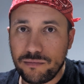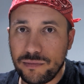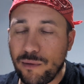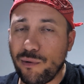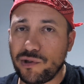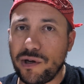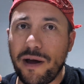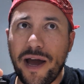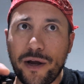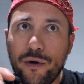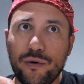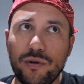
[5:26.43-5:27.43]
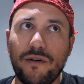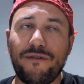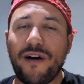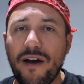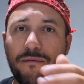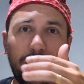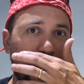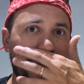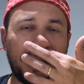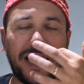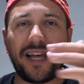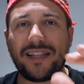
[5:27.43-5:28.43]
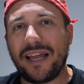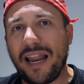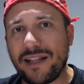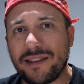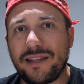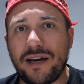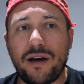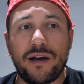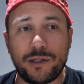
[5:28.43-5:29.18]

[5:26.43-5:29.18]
there was a good 5 minutes that Atalanta,